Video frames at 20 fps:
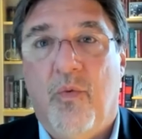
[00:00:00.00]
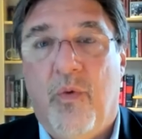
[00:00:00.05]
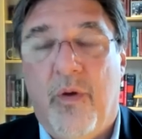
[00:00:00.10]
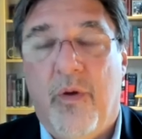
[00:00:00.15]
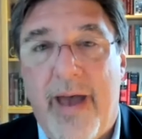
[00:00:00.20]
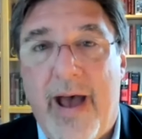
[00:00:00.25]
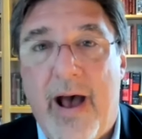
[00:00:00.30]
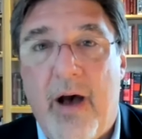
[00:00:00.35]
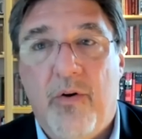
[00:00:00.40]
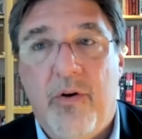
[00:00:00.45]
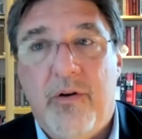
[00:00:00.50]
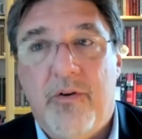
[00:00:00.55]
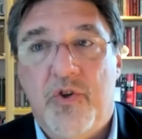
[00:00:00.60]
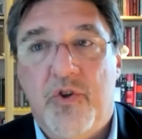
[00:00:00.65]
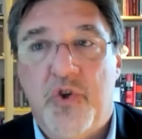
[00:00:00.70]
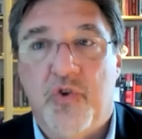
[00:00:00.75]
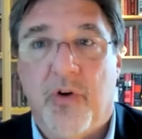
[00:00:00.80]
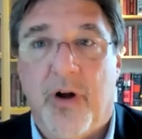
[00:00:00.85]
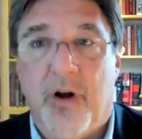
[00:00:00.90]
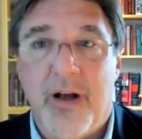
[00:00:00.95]
without
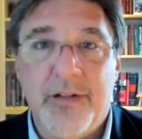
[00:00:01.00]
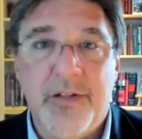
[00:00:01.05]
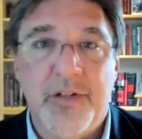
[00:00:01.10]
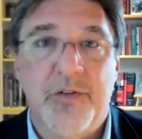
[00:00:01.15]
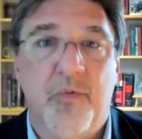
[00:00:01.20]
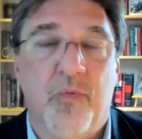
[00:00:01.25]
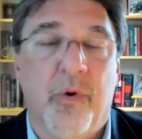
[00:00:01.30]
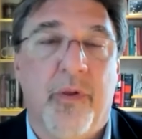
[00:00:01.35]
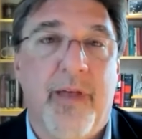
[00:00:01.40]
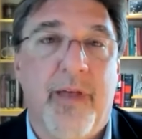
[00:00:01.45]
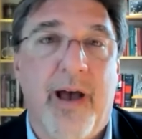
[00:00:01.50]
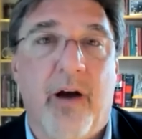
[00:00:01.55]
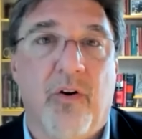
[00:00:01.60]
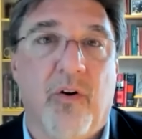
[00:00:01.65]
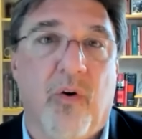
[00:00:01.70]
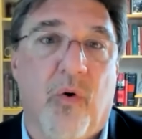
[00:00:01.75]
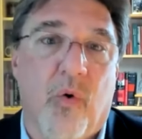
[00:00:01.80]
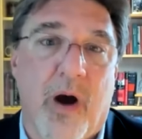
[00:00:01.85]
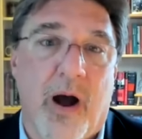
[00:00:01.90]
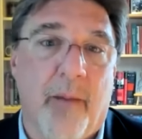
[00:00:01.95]
trust,
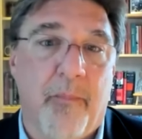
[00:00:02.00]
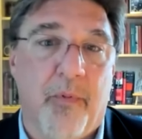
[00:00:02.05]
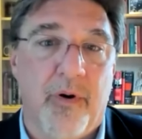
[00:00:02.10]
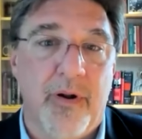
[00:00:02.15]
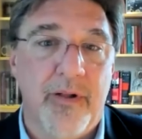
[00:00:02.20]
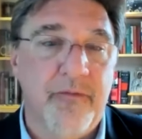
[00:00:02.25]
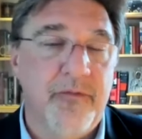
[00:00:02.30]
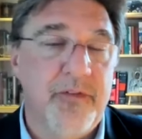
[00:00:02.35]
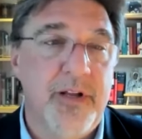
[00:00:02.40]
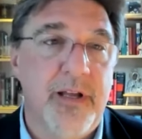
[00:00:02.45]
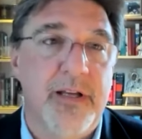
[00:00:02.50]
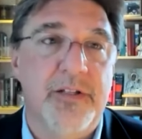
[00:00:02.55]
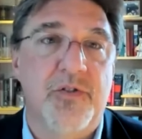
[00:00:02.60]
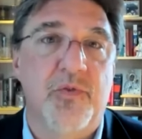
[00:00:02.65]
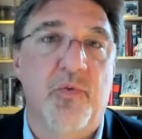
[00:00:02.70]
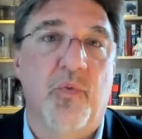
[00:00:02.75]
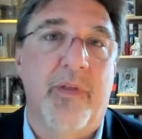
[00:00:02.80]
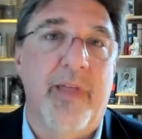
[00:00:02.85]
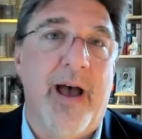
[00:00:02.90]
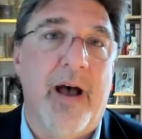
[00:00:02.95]
without
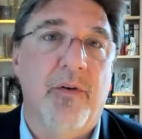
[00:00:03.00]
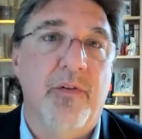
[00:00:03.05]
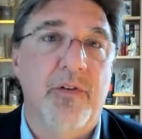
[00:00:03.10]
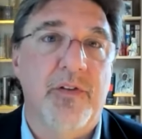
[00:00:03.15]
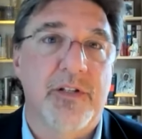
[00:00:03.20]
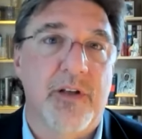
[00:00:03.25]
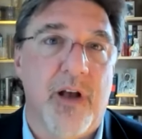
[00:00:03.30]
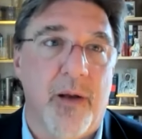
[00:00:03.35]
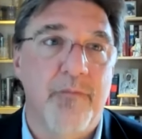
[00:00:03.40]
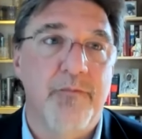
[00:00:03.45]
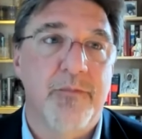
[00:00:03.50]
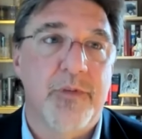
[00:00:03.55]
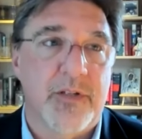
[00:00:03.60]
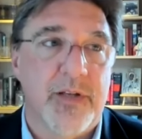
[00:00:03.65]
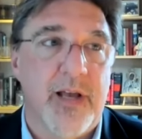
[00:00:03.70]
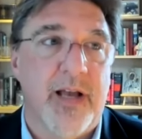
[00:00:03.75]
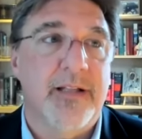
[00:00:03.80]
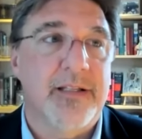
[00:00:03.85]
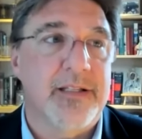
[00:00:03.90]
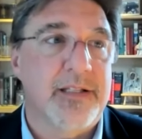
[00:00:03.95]
cooperativeness, without some
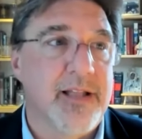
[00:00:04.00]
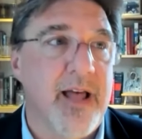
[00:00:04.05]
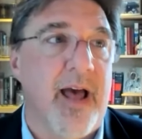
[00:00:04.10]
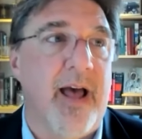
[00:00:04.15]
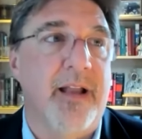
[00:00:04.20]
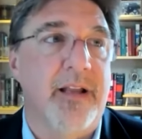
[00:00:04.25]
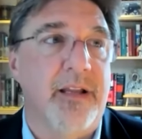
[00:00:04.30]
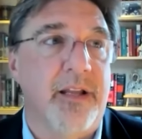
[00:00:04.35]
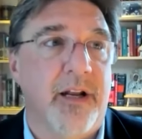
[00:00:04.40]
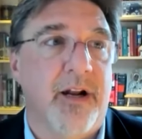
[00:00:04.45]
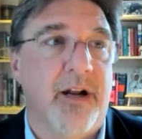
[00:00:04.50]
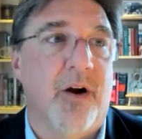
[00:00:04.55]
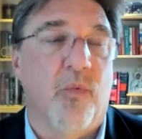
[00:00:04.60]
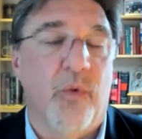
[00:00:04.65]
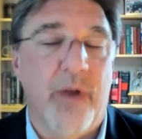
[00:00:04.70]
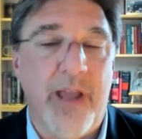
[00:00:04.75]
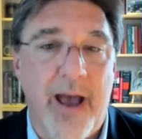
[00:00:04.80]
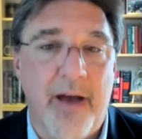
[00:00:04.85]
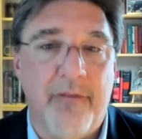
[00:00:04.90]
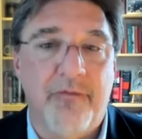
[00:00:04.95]
sense that, you know,
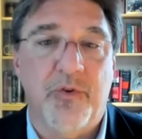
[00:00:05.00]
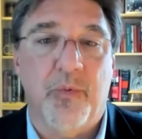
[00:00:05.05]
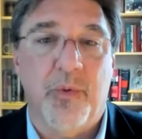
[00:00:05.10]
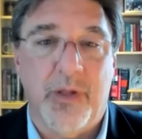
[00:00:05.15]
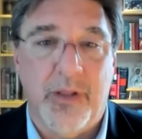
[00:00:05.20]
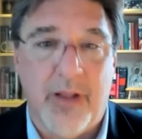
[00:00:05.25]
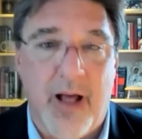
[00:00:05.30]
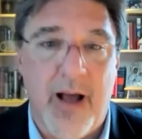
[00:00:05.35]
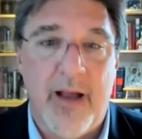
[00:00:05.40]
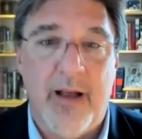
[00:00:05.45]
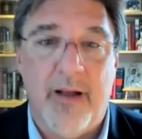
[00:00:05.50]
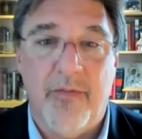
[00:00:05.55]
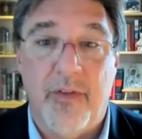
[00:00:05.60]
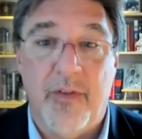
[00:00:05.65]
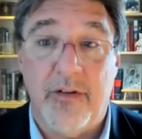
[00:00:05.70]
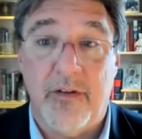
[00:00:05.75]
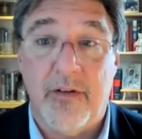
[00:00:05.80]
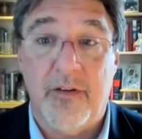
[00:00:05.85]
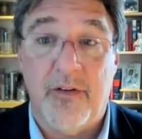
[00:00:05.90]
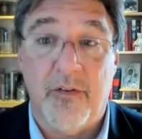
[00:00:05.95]
we have to rely on
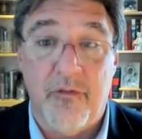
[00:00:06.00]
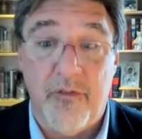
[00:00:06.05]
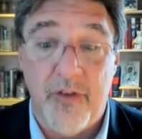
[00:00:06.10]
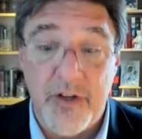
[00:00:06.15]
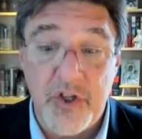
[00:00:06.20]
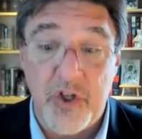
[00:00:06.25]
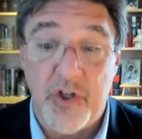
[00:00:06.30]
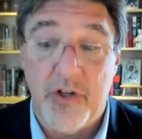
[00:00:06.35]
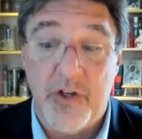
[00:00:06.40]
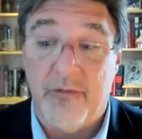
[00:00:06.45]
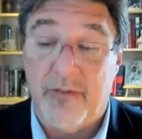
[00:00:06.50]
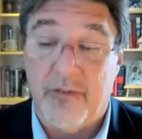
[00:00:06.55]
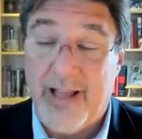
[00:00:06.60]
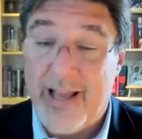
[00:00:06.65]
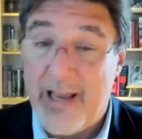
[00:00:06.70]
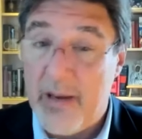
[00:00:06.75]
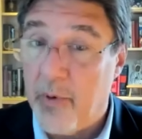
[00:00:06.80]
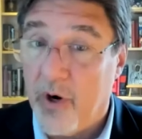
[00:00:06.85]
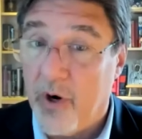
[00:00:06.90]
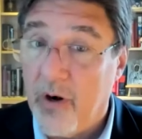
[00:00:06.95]
the division of
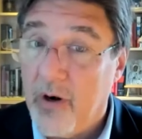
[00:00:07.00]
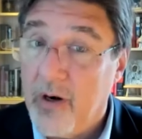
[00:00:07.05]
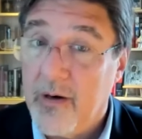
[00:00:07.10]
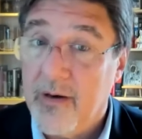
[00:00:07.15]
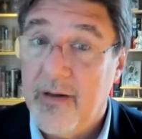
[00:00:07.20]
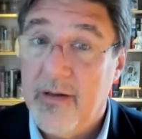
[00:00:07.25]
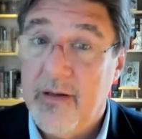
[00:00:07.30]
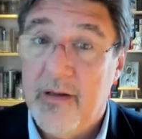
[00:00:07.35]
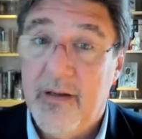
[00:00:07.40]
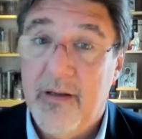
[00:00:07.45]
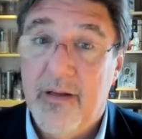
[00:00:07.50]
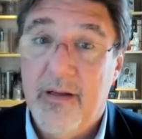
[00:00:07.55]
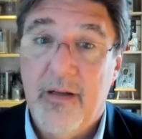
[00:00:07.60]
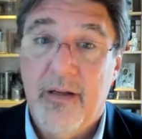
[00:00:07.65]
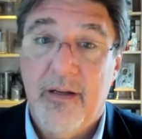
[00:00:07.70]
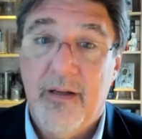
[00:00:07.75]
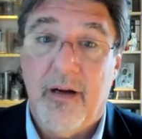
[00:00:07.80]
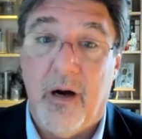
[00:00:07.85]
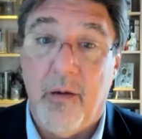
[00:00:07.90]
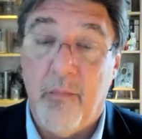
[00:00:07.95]
labor
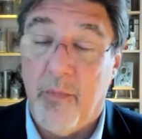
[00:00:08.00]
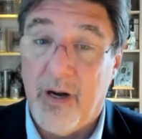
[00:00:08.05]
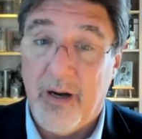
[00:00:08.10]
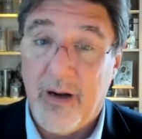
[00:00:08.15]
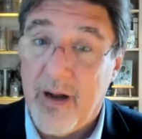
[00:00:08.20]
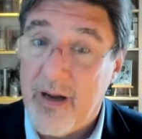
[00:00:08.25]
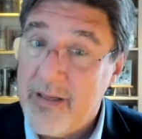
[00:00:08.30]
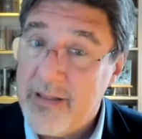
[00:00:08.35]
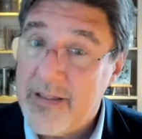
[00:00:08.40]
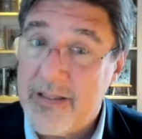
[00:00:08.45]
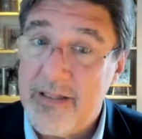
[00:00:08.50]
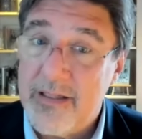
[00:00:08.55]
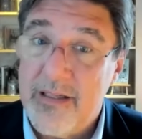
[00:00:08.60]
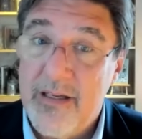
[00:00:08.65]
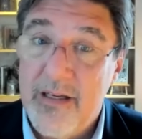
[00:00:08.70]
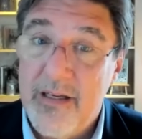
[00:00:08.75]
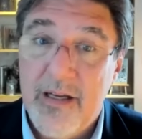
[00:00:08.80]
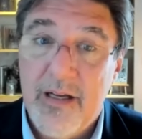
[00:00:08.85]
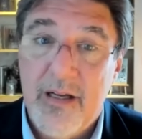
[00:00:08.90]
among us,